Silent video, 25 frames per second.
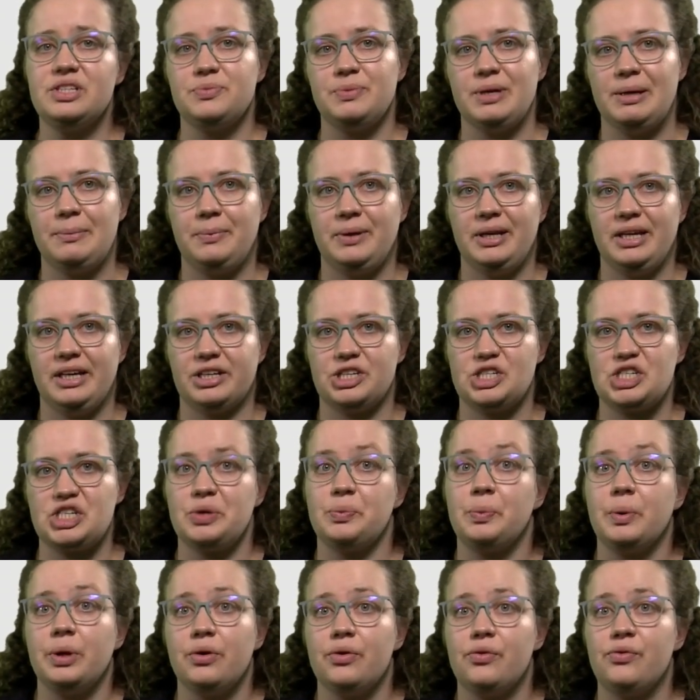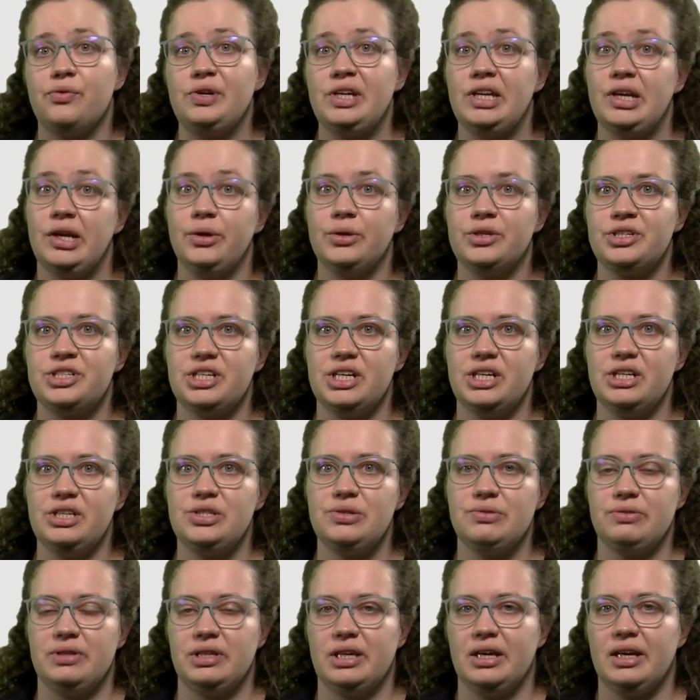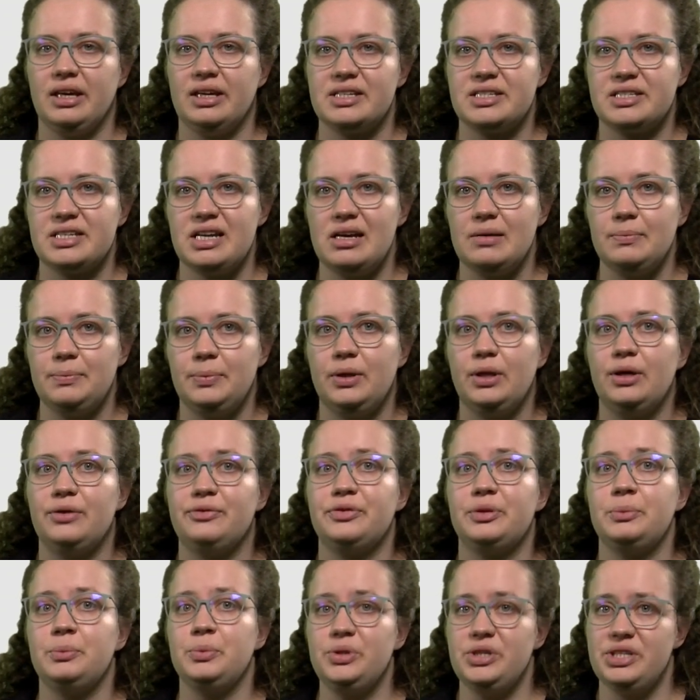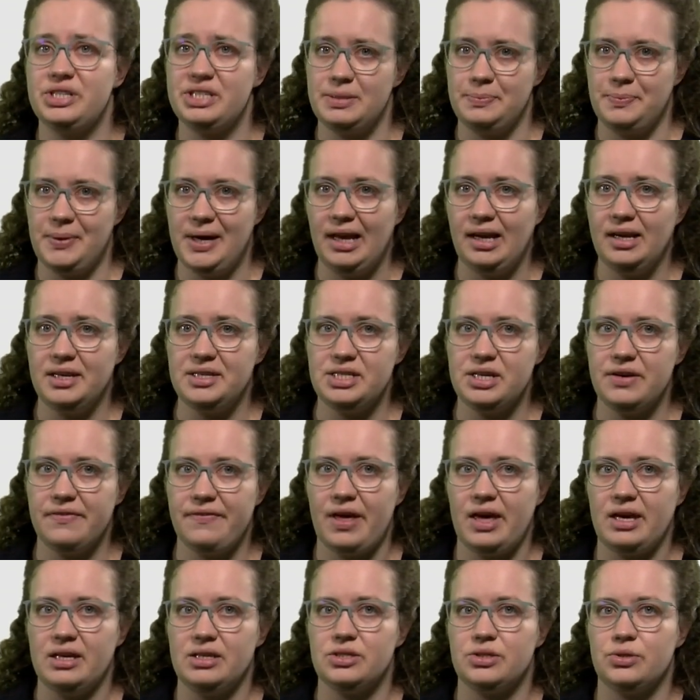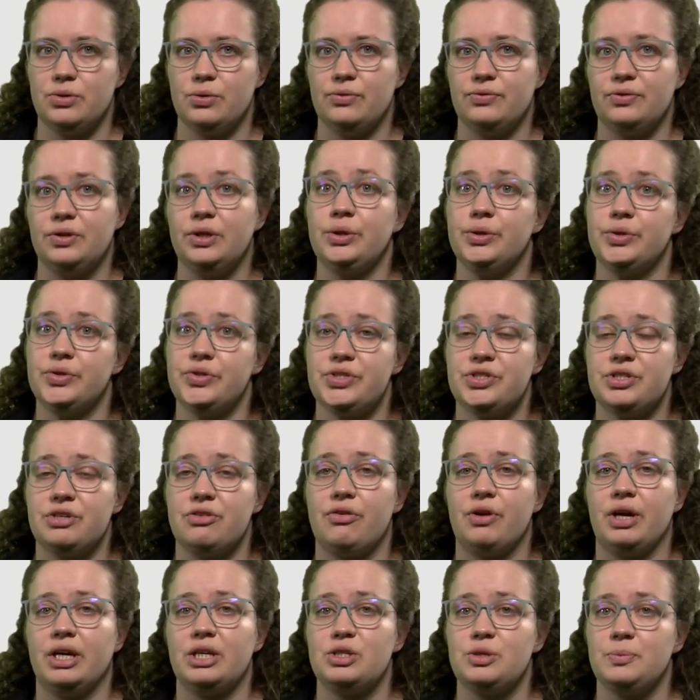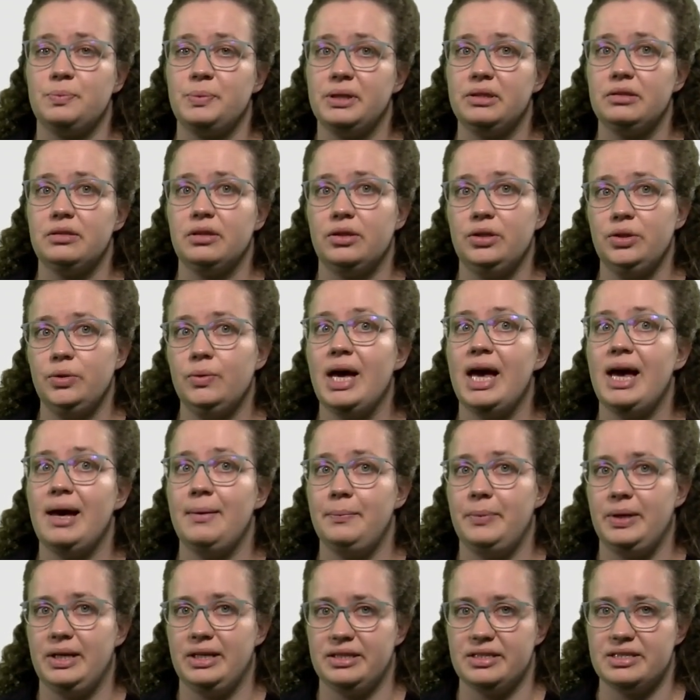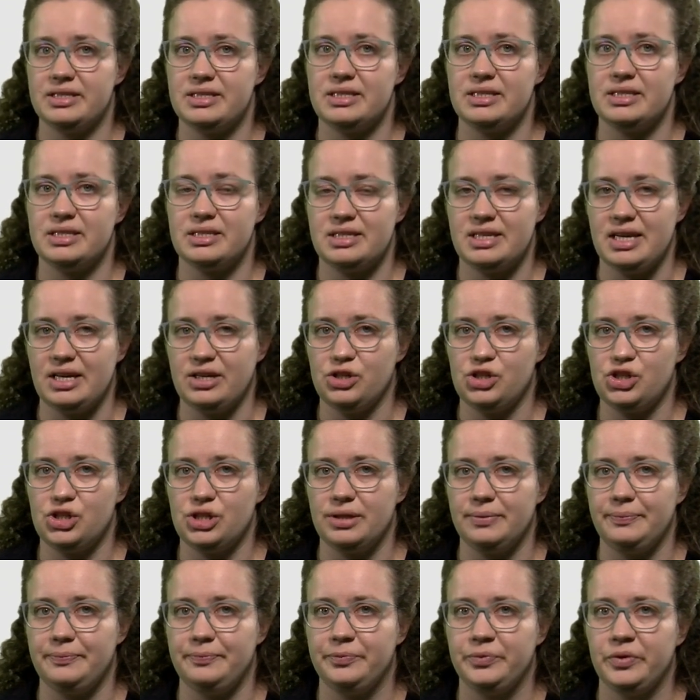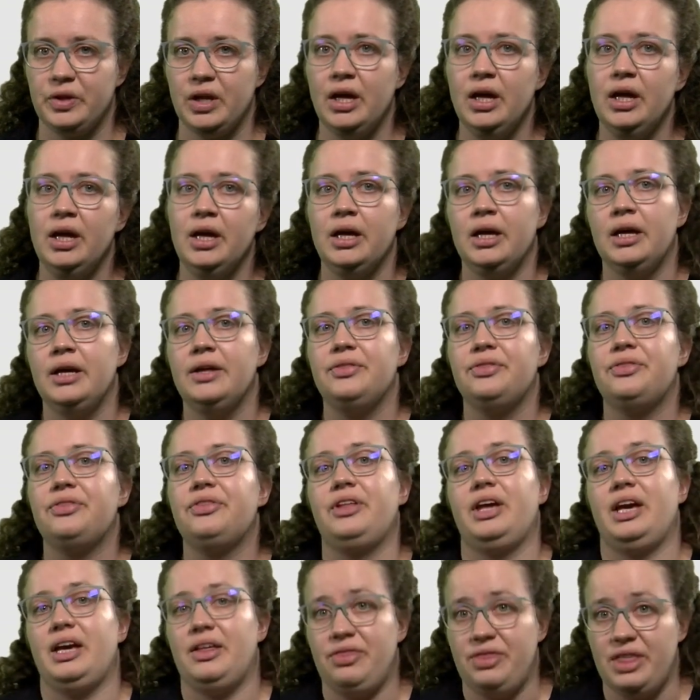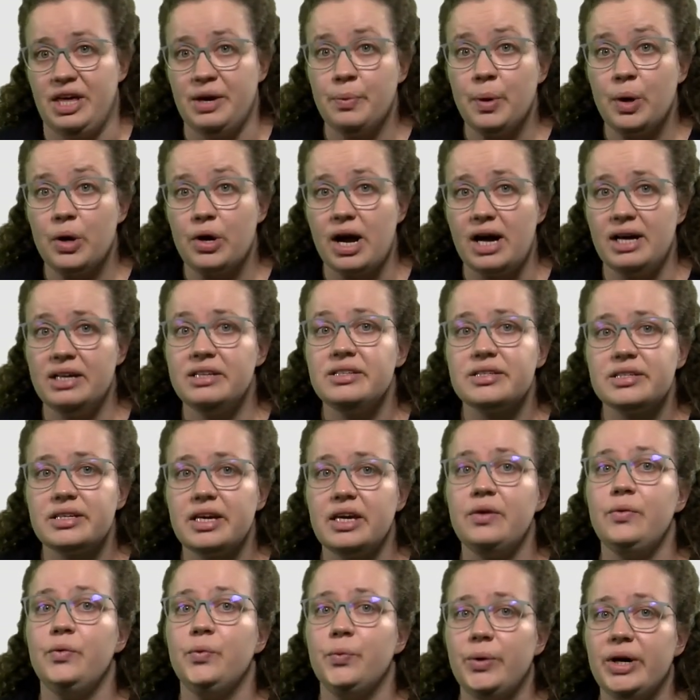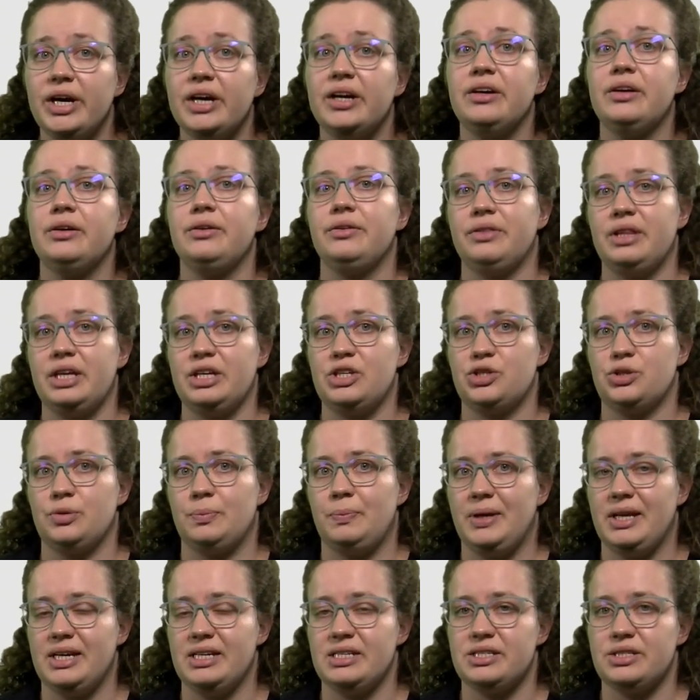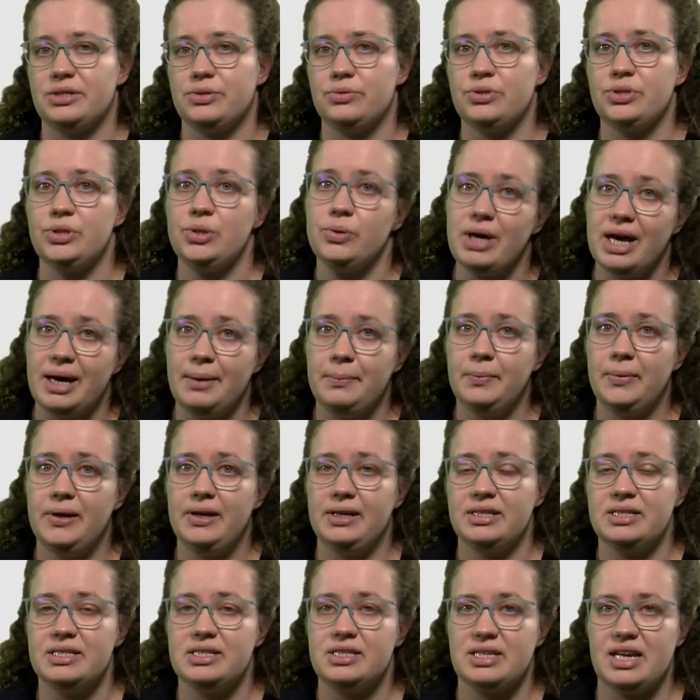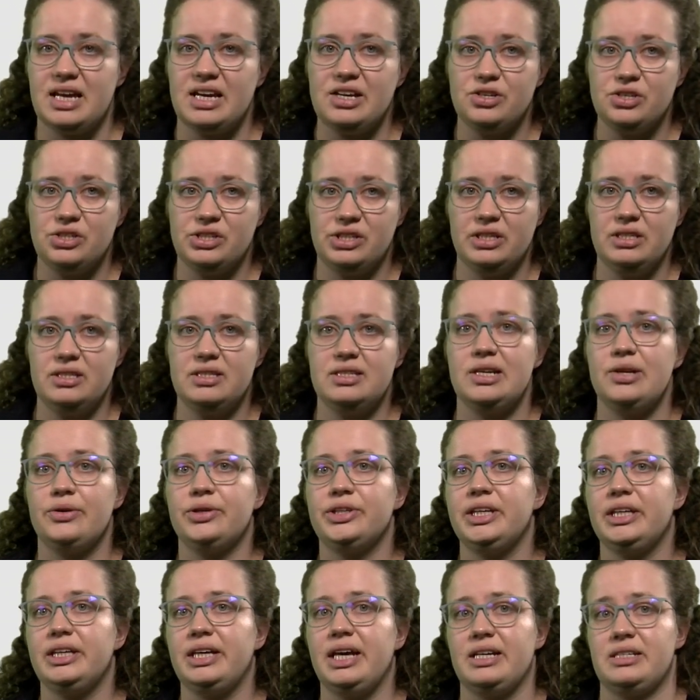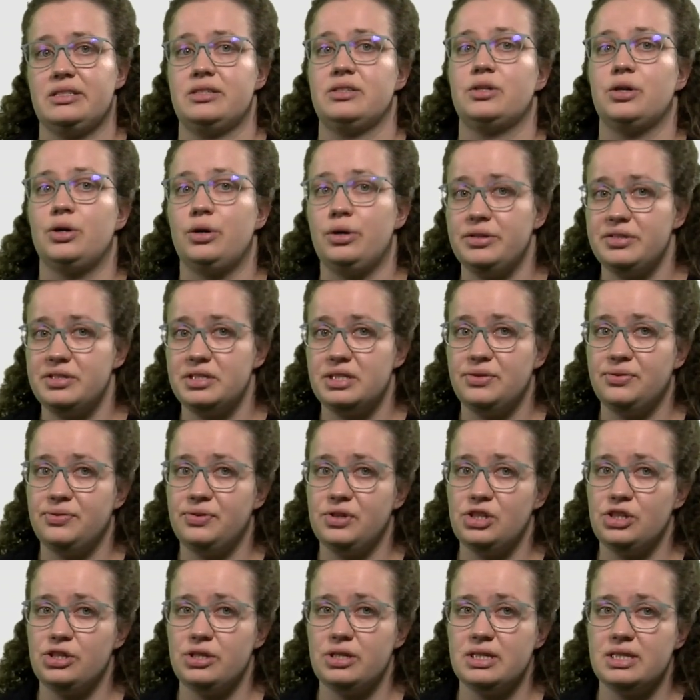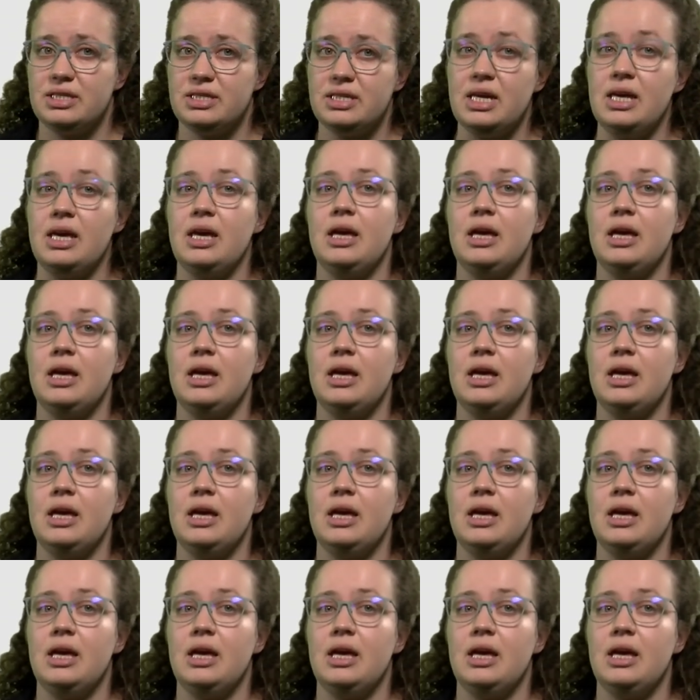web lecture, we already looked into the example of the municipality of Eindhoven considering to build a new ambulance station. And they were asking where they should place those new ambulance stations, looking at cost efficiency,